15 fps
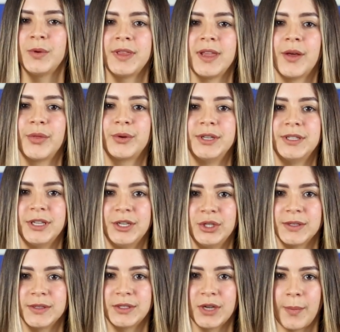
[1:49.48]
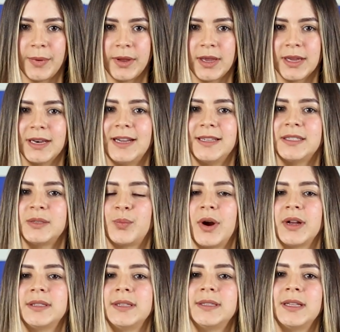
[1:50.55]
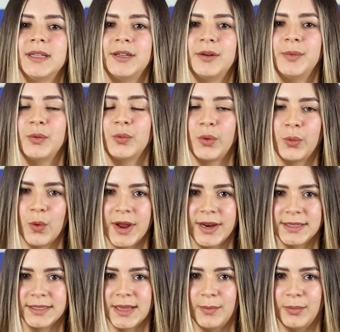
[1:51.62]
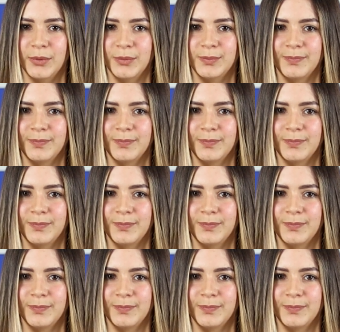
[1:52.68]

with the authorizations topic, let's practice a little bit with one example.